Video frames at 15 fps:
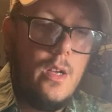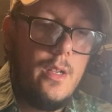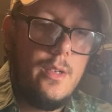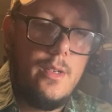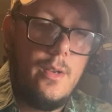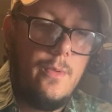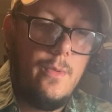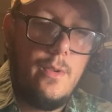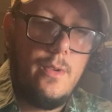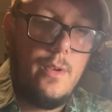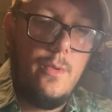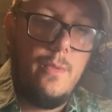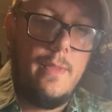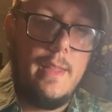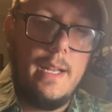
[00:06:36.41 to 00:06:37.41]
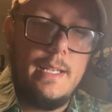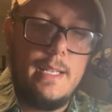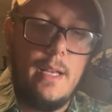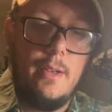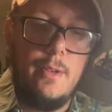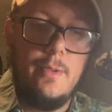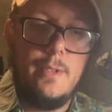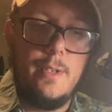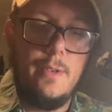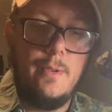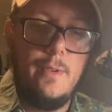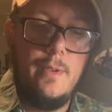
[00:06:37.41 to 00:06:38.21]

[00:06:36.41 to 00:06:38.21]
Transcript: Do what they tell you to.